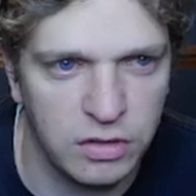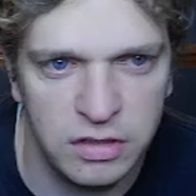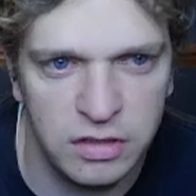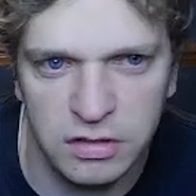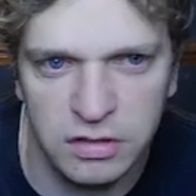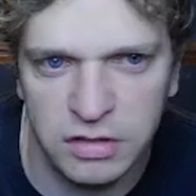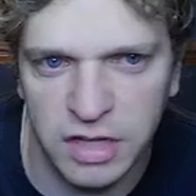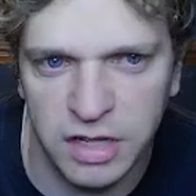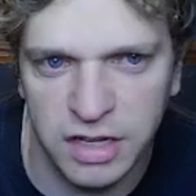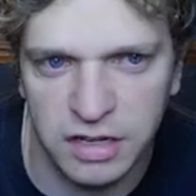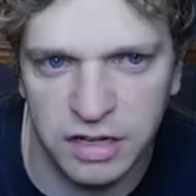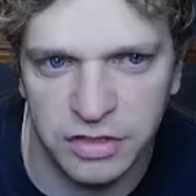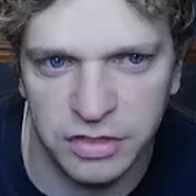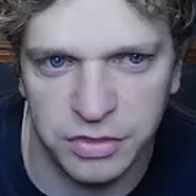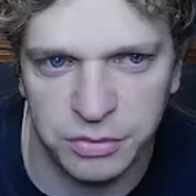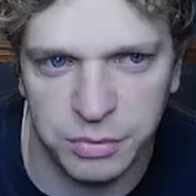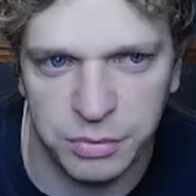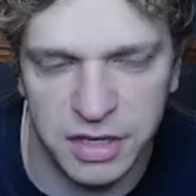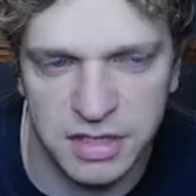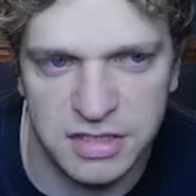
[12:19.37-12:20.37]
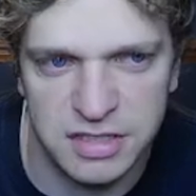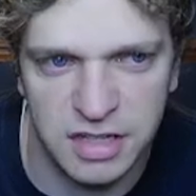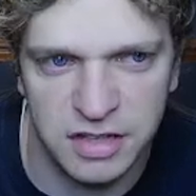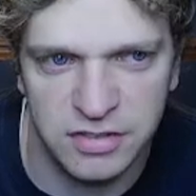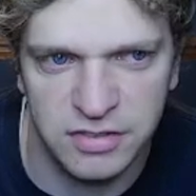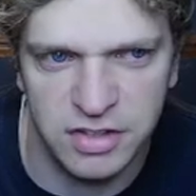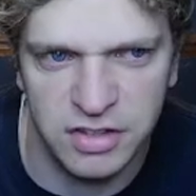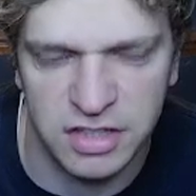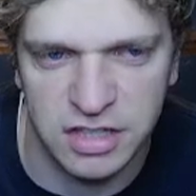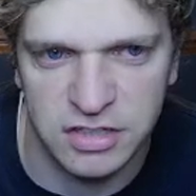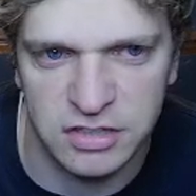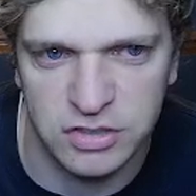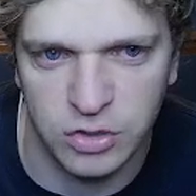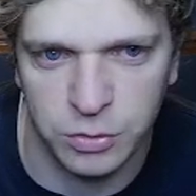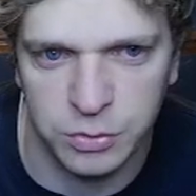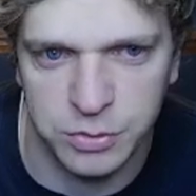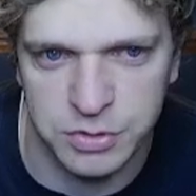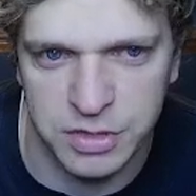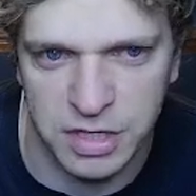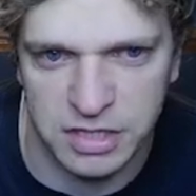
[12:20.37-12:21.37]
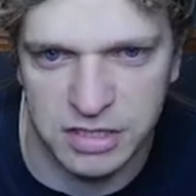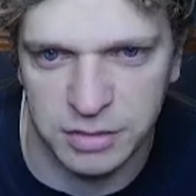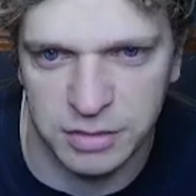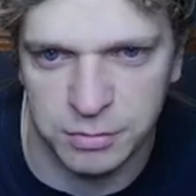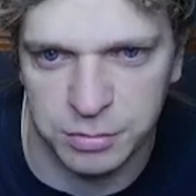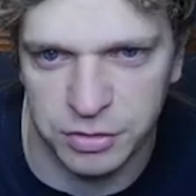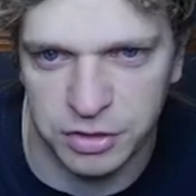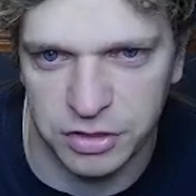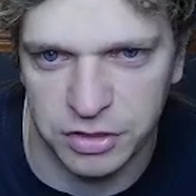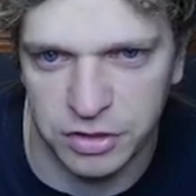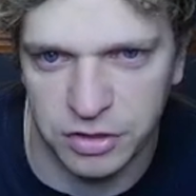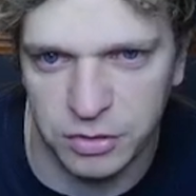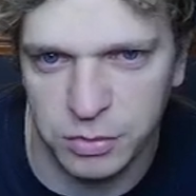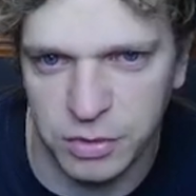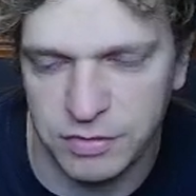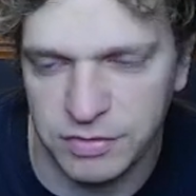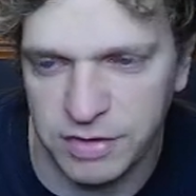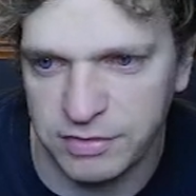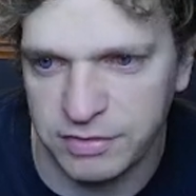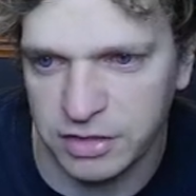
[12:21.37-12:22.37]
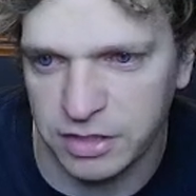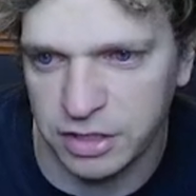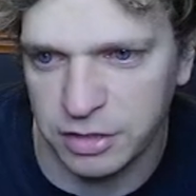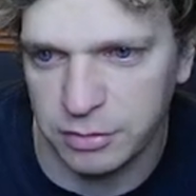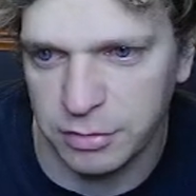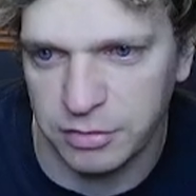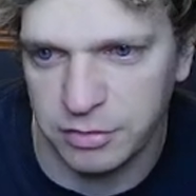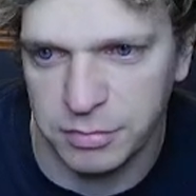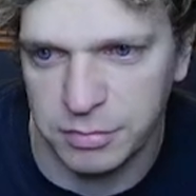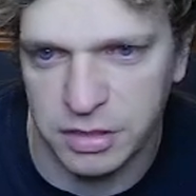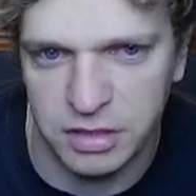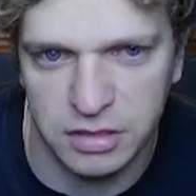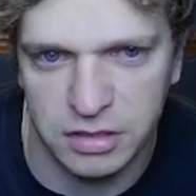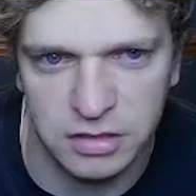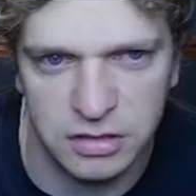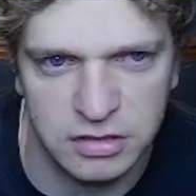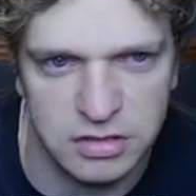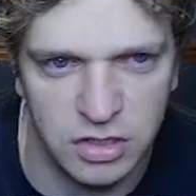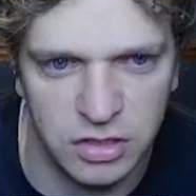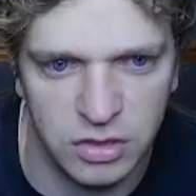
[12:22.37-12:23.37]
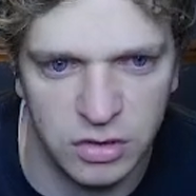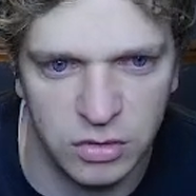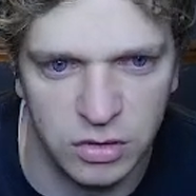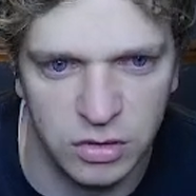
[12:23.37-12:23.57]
light on threats, and I feel like Aegis Sculptor is actually pretty good. We even have a little bit of mill, so